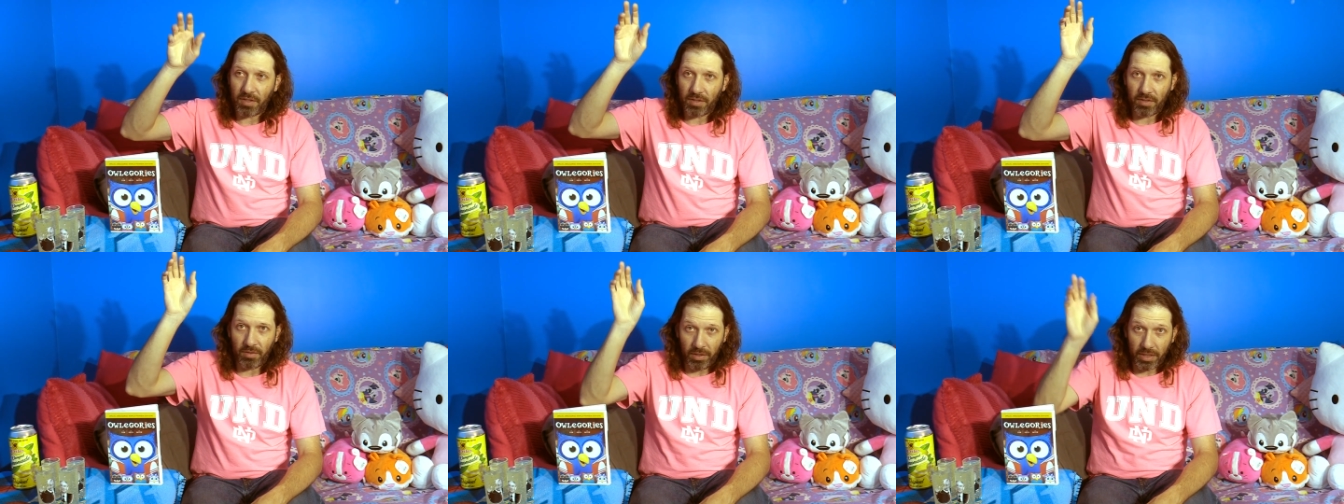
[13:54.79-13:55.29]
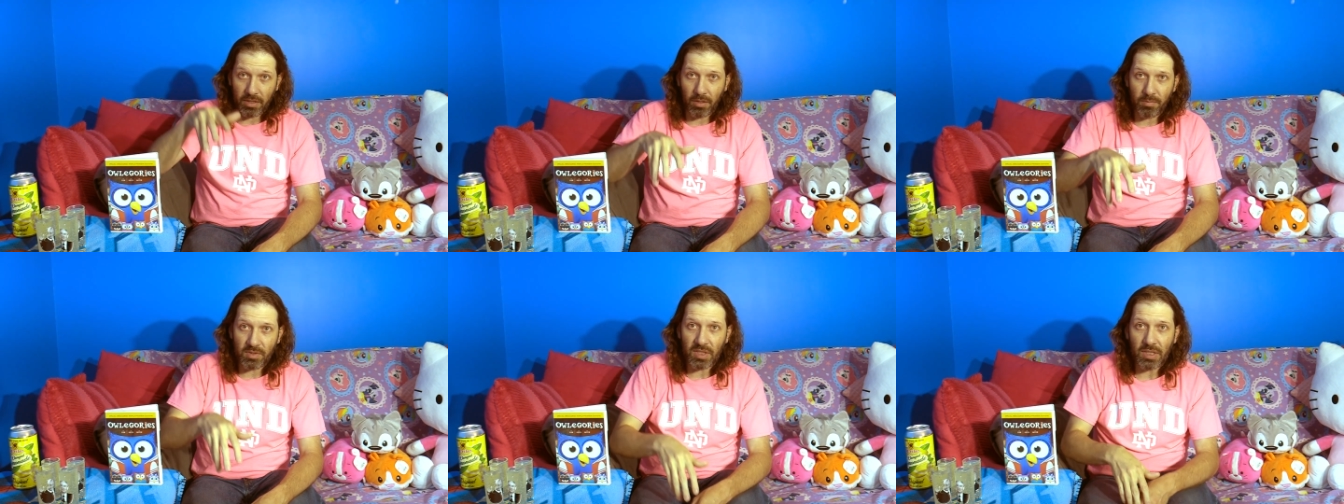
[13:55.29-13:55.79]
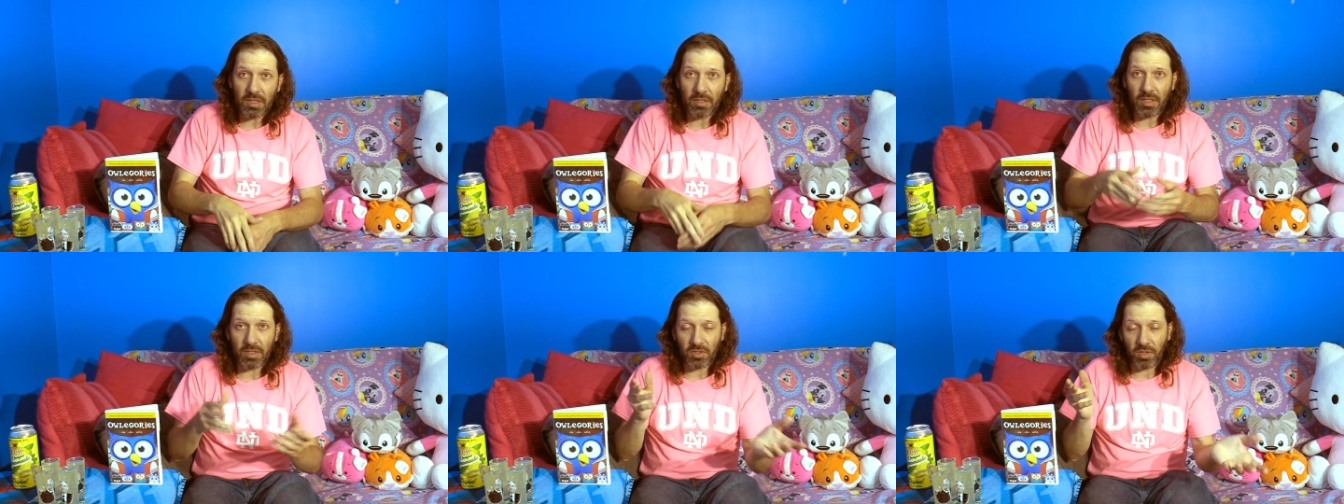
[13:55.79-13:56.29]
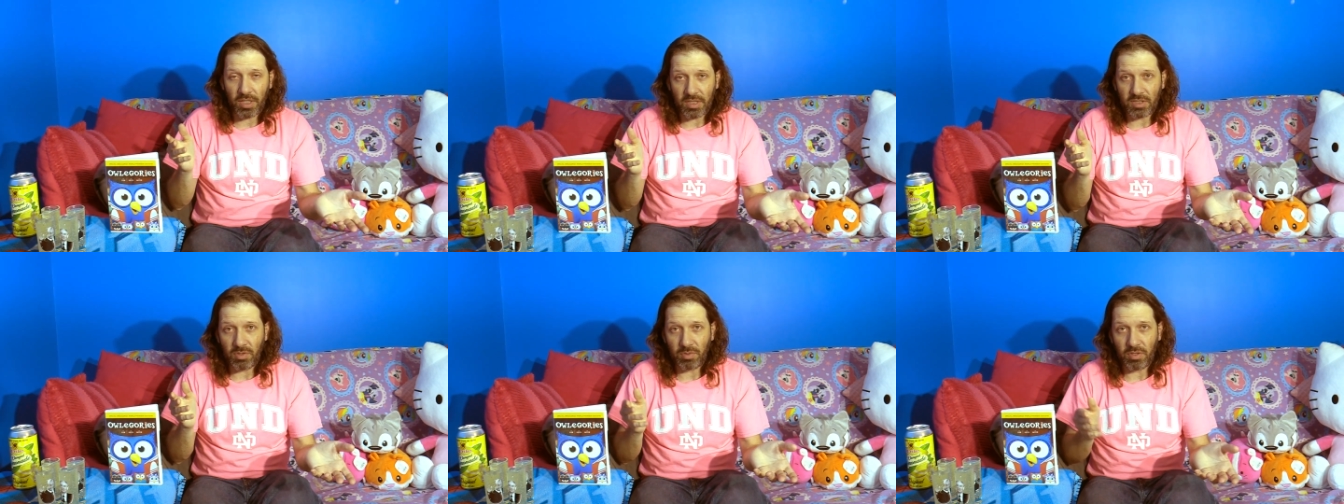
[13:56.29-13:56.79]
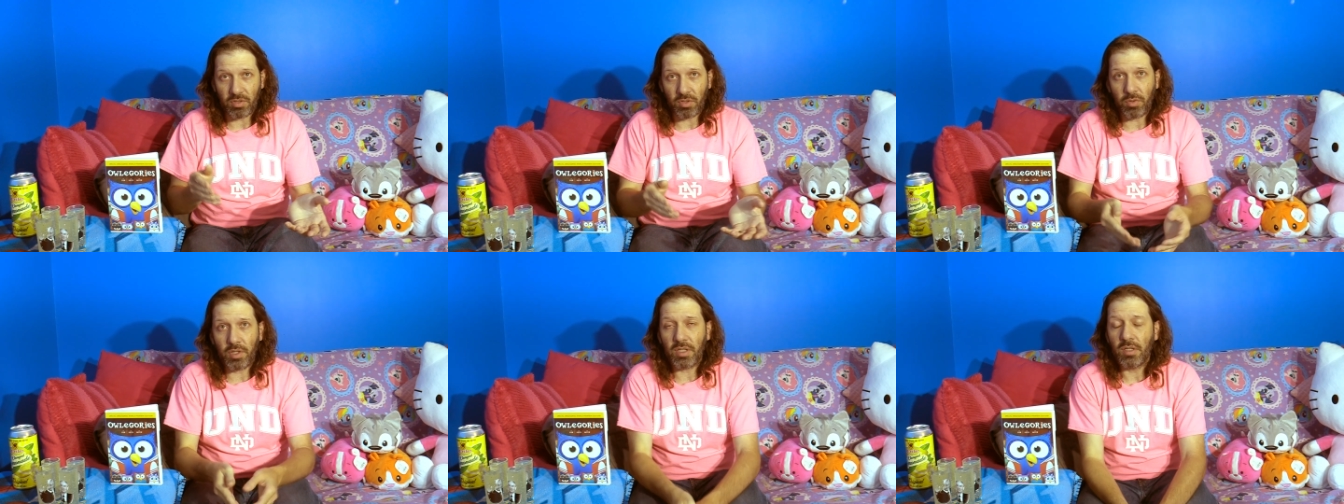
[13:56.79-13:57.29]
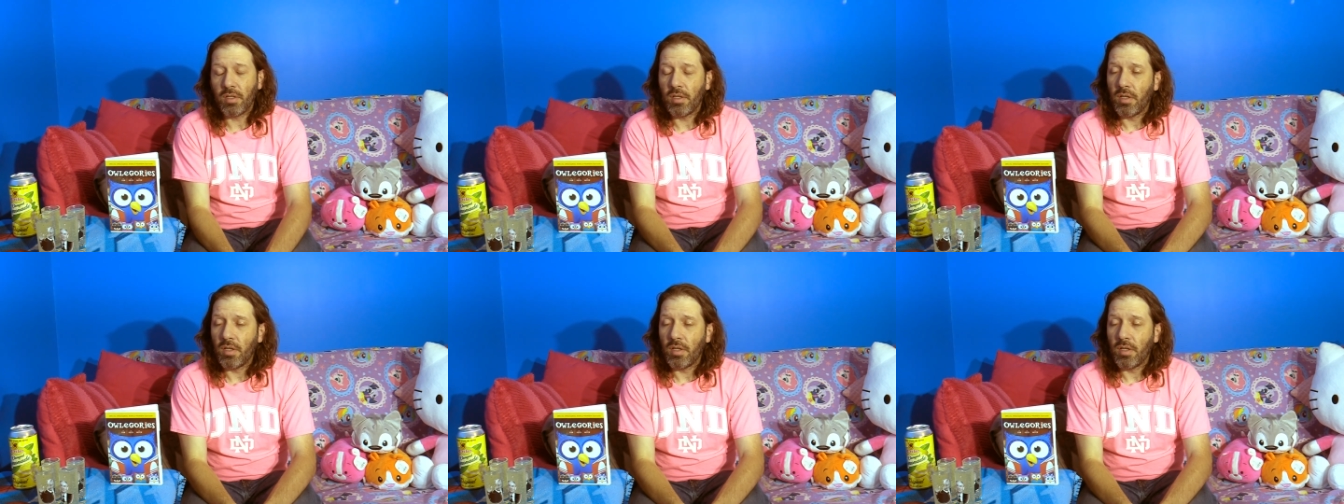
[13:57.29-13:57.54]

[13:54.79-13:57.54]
that the light comes in and so they can see what they're doing.